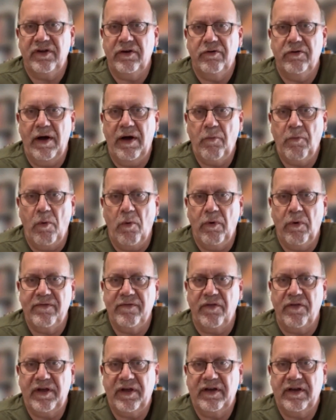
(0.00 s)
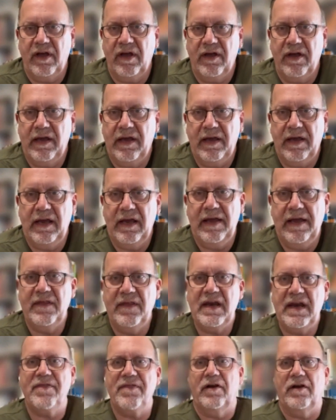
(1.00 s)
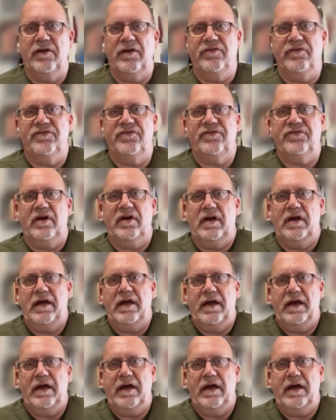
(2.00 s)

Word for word: You know, one of the things in the Netherlands,